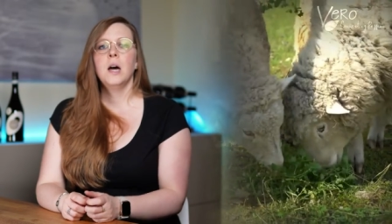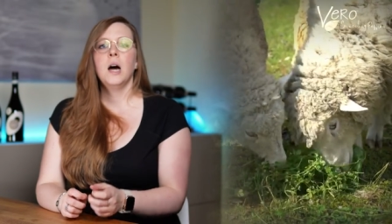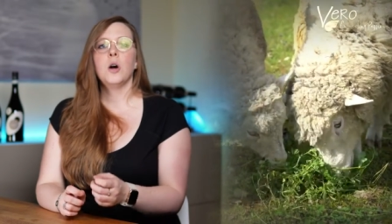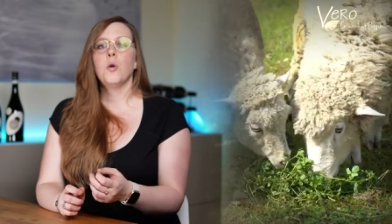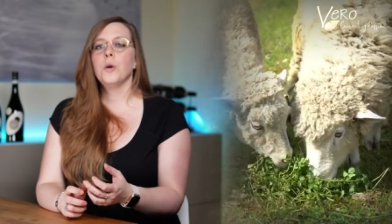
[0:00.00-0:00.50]

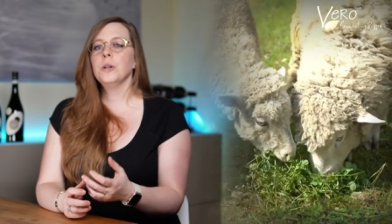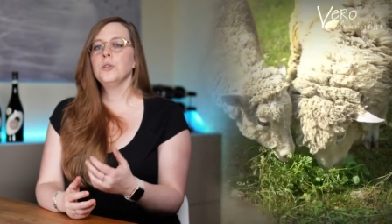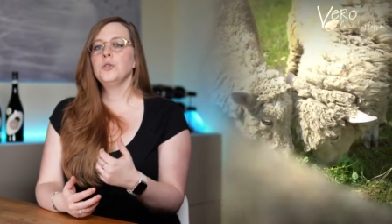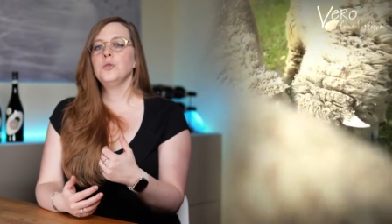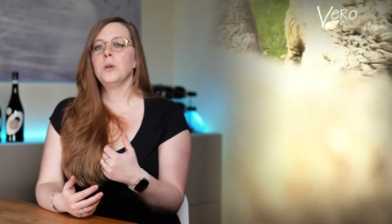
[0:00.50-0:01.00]
According
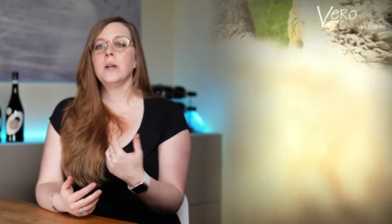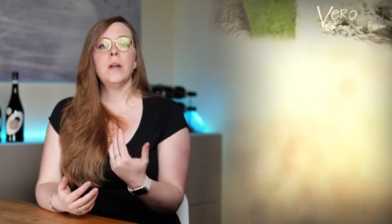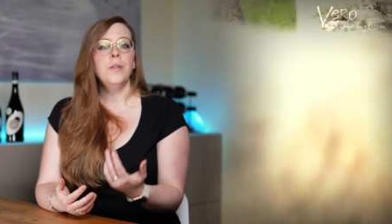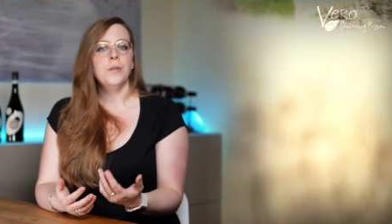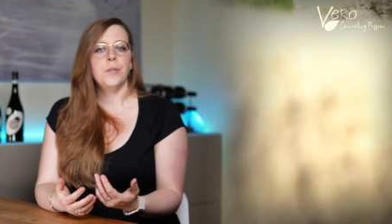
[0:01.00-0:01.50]
to
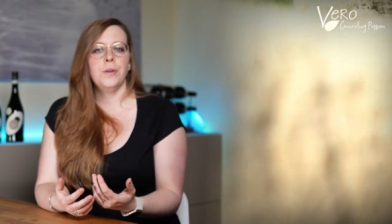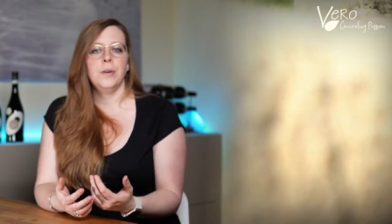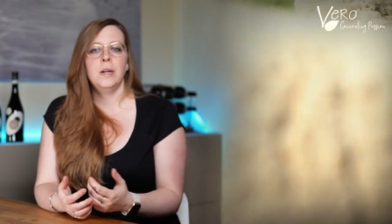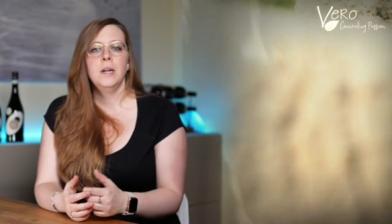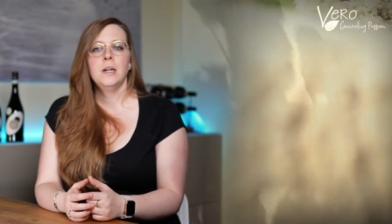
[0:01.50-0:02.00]
another
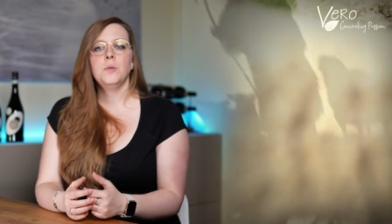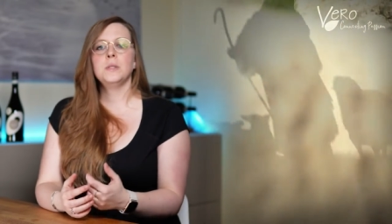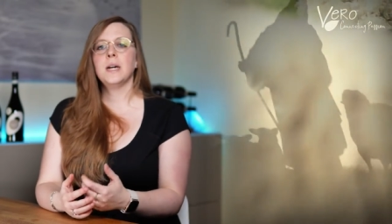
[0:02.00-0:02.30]
theory, it was